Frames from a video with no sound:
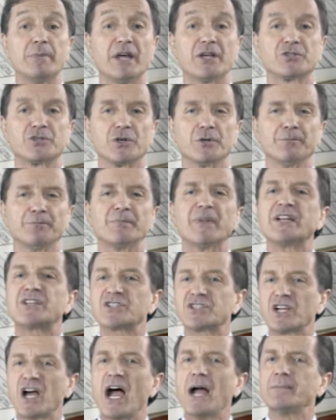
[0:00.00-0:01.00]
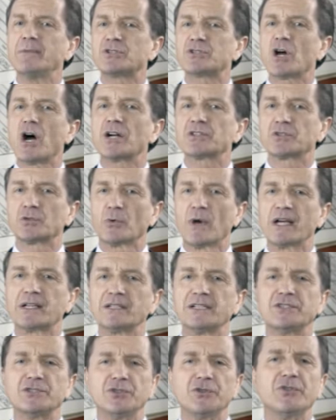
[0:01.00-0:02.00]
picture, it's time to talk
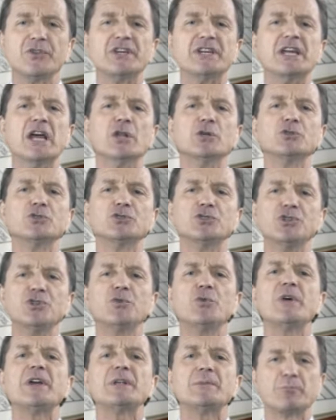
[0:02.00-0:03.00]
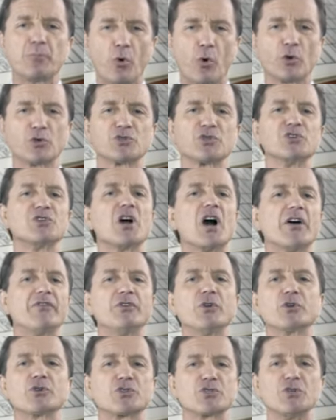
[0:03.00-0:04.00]
directly to the doing portion
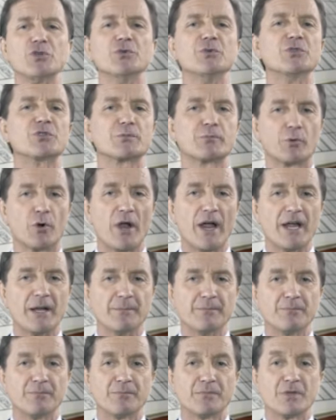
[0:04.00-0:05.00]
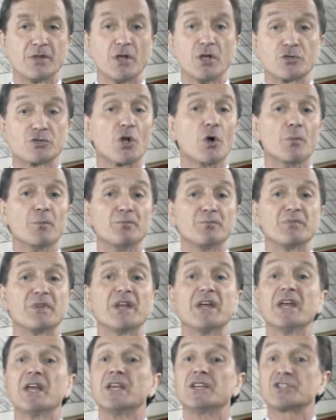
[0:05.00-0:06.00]
of your student's brain. So,
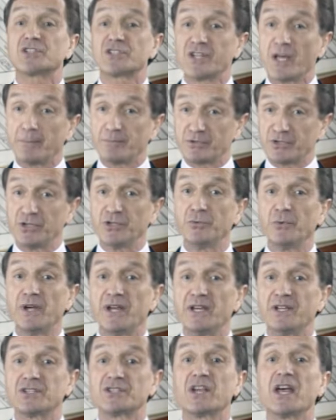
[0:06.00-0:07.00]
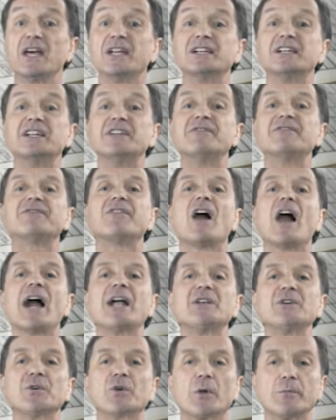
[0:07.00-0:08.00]
step two is
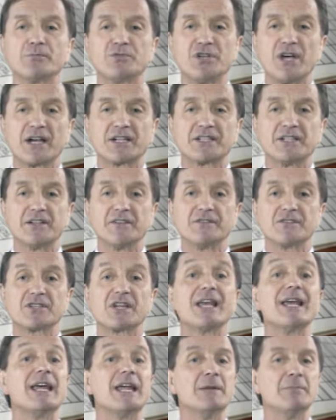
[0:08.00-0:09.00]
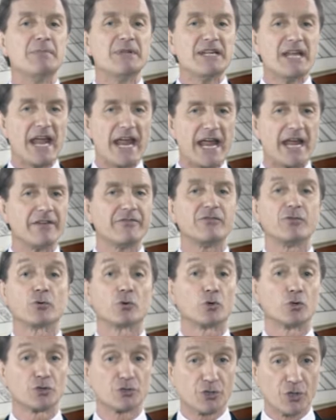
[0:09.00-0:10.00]
define your objectives in
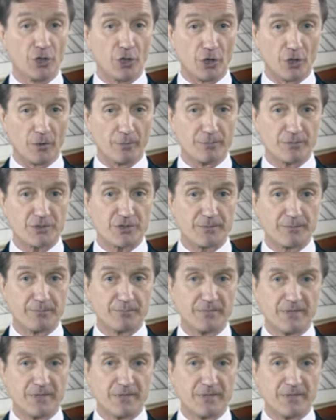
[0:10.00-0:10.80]
behavioral terms.